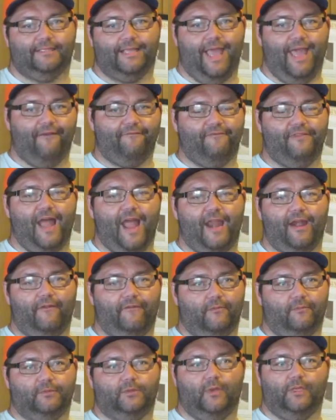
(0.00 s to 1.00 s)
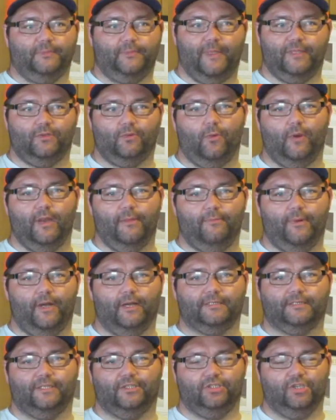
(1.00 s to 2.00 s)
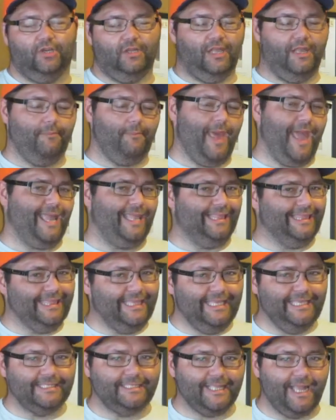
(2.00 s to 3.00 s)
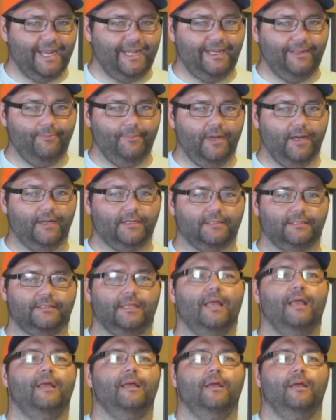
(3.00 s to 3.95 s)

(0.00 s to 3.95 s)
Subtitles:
I have 9 of them, so I spent $20. I should get back at least $90.